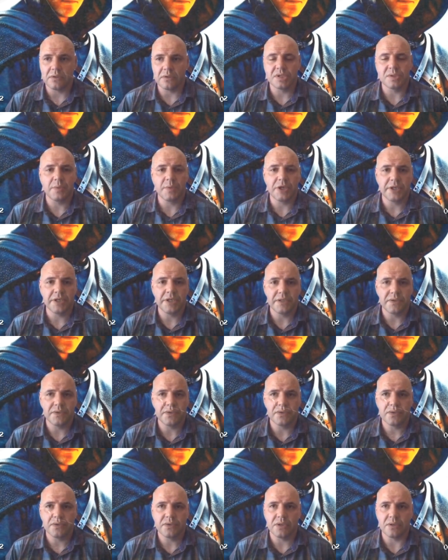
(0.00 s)

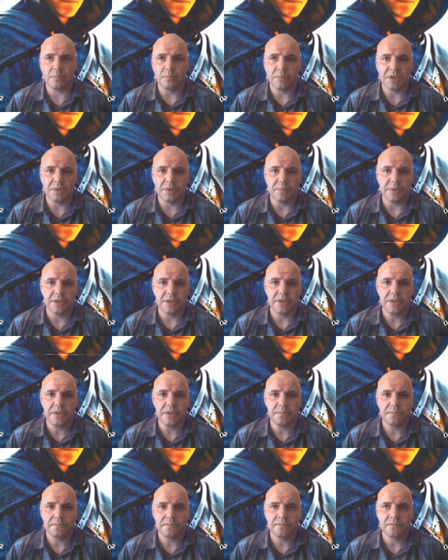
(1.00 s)
conspired to commit
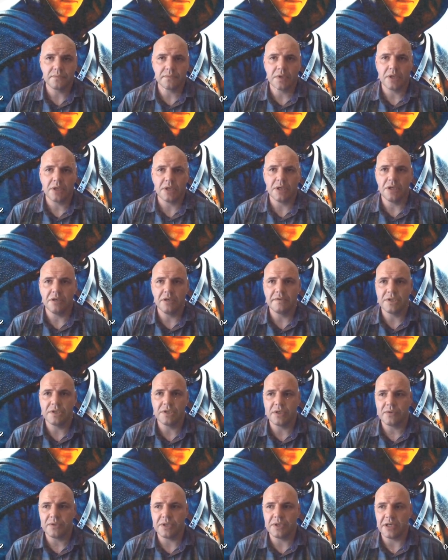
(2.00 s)
murder,
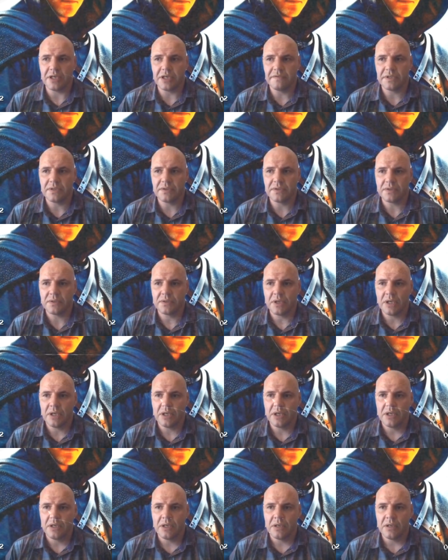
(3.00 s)
even though David
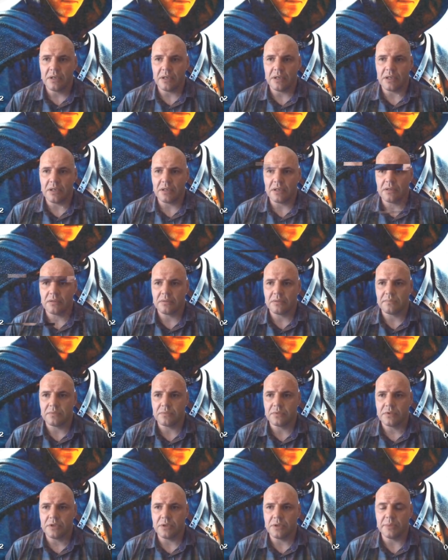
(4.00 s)
uh,
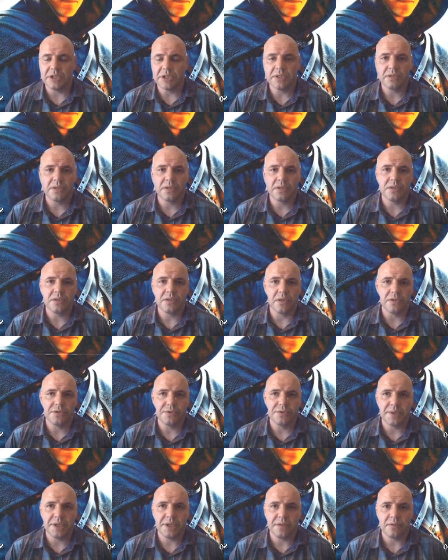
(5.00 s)
committed
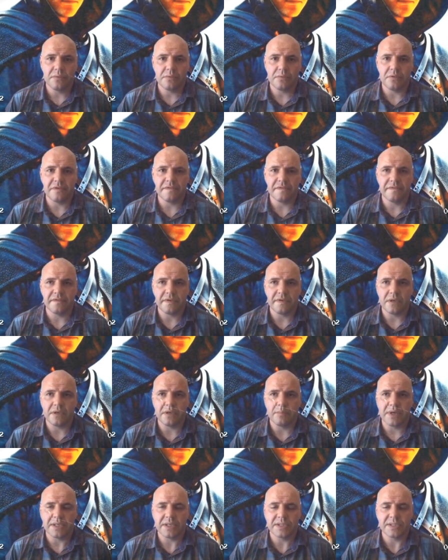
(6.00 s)
adultery with
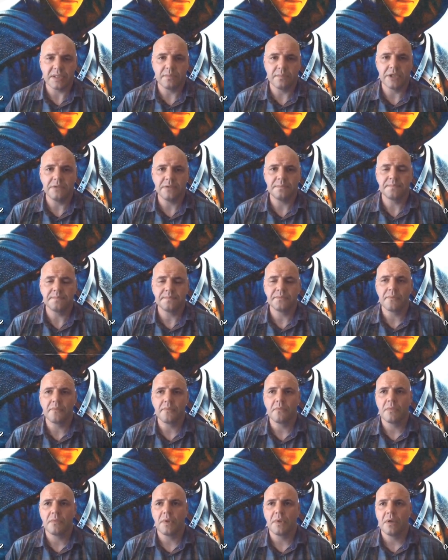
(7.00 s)
uh, Bathsheba,
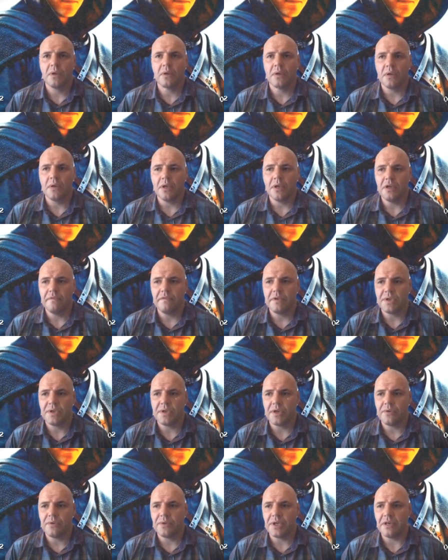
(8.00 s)
even
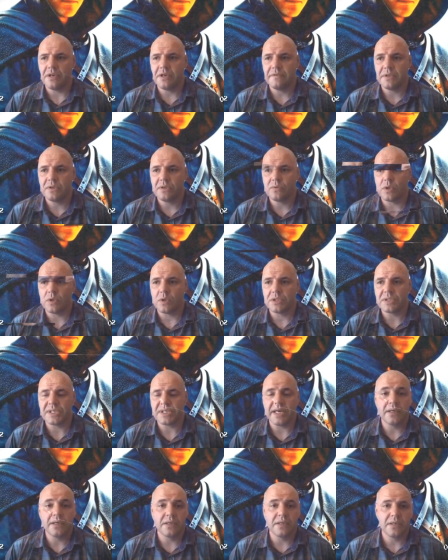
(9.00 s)
though David
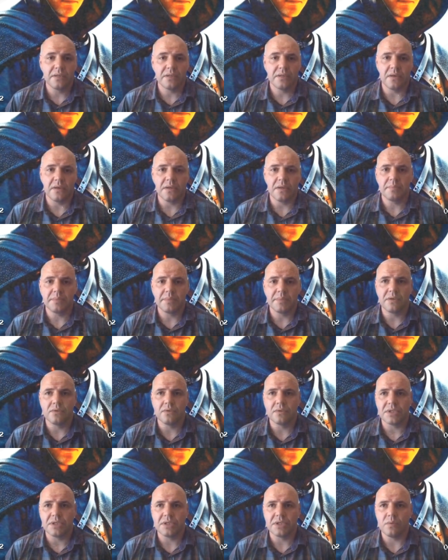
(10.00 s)
once angered God
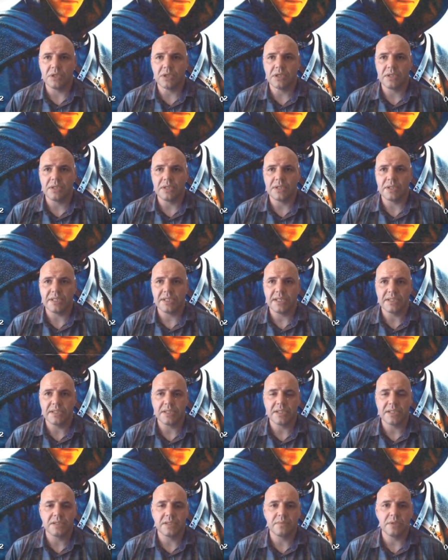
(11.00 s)
because he wanted the
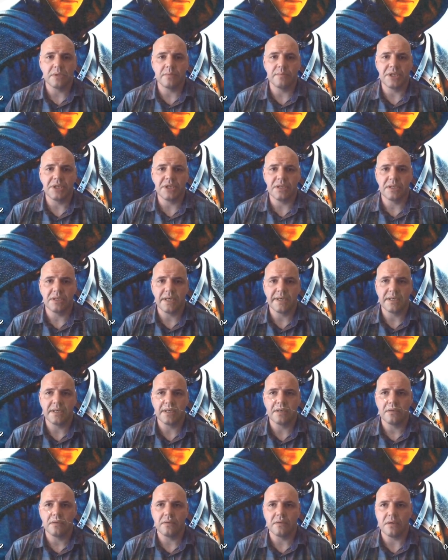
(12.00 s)
census being
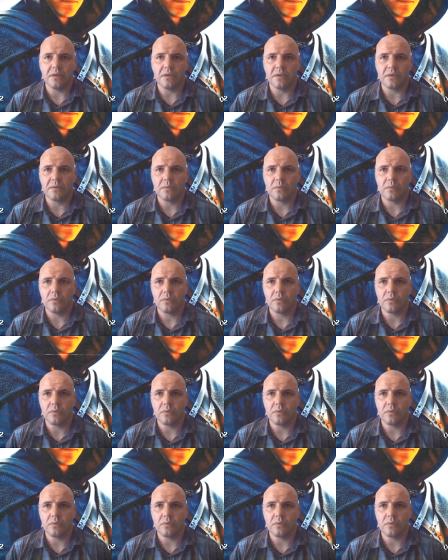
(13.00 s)
taken, uh,